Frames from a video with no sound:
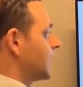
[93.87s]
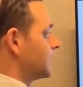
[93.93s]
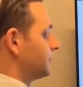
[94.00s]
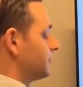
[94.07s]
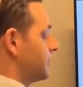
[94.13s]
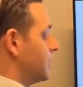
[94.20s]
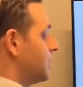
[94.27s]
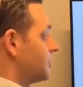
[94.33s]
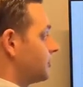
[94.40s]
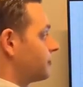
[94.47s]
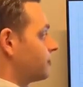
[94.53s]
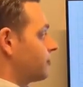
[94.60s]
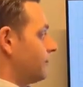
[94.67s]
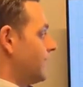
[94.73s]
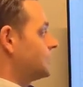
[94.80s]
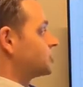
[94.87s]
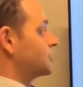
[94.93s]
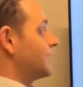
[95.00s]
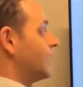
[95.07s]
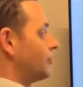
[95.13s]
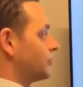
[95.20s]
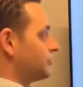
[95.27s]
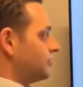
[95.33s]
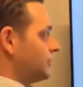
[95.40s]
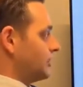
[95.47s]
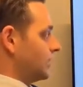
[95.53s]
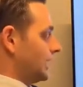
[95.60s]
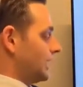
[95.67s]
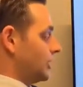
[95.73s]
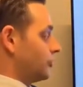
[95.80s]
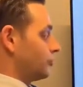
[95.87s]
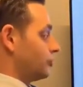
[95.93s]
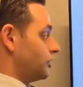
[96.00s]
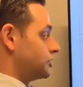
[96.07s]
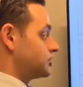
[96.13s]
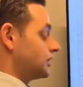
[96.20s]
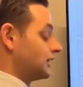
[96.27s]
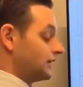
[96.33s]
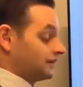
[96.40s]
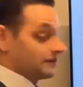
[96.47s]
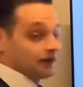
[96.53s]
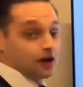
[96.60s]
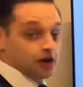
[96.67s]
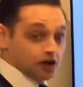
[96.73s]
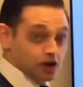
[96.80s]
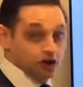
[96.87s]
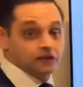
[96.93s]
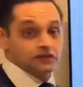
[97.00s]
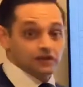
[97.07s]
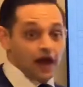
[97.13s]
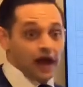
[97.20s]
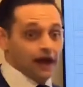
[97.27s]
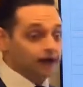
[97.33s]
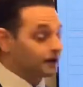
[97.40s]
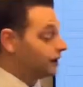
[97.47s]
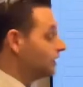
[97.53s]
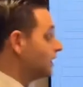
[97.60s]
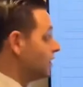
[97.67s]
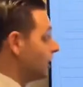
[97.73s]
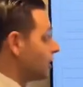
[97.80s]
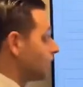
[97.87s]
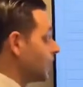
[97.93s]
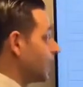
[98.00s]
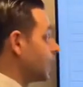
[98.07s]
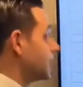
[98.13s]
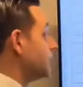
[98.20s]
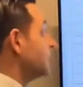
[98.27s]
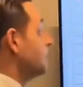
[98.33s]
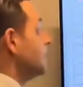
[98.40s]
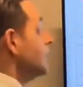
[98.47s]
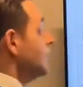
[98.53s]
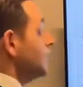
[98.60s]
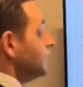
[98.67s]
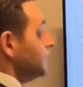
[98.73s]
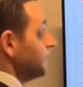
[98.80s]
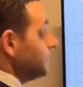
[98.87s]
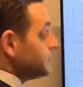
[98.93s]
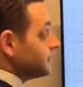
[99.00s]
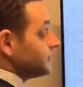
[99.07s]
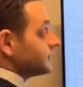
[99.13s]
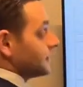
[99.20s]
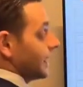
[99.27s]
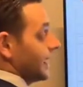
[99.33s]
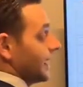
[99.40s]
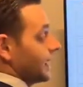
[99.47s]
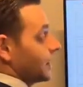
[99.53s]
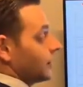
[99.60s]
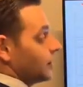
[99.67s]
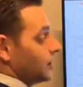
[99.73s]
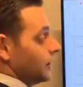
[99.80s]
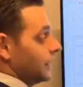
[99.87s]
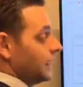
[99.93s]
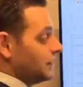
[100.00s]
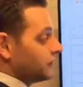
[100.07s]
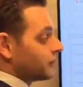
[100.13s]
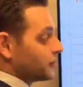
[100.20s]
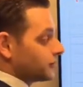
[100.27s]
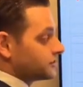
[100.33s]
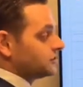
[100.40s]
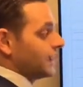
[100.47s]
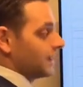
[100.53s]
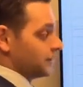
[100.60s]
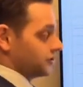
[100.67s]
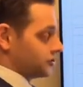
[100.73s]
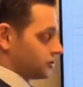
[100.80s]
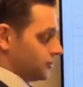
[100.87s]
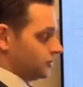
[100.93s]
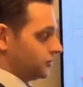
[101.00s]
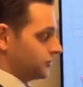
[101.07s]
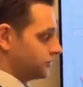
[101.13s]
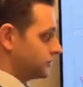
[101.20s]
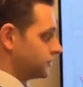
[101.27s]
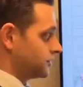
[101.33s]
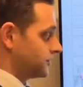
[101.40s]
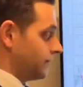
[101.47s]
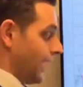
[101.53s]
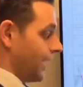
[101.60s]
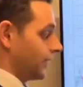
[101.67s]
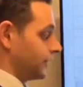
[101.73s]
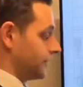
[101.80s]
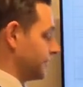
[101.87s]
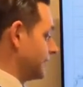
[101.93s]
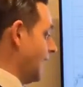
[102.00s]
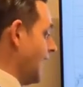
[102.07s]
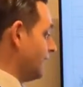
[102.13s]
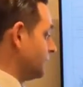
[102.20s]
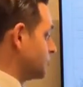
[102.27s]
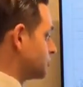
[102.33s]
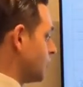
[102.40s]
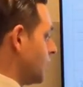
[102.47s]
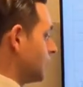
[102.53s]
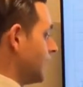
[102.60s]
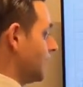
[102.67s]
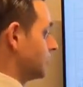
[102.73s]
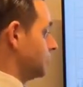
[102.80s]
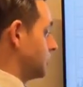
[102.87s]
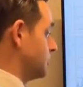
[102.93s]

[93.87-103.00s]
kind of the formation that we're seeing here, which is a good sign. Okay, this is a inverse head and shoulders pattern, and I have it drawn out